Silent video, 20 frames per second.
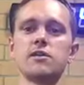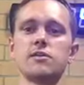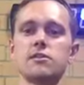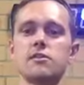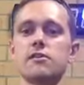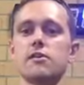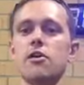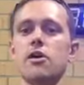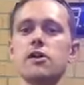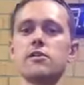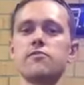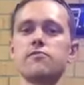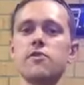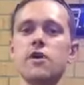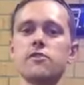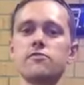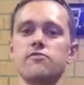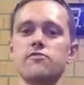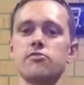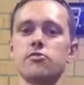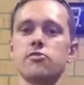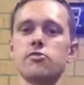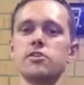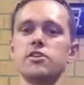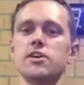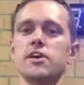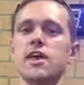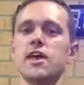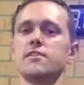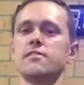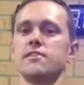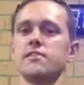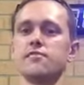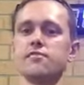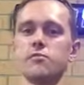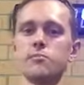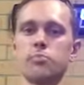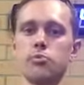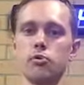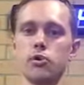It kind of runs through and you get
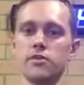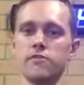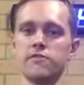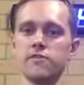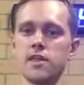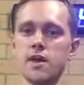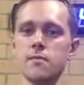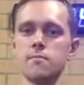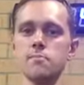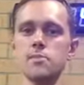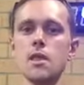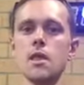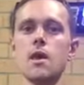different points for them.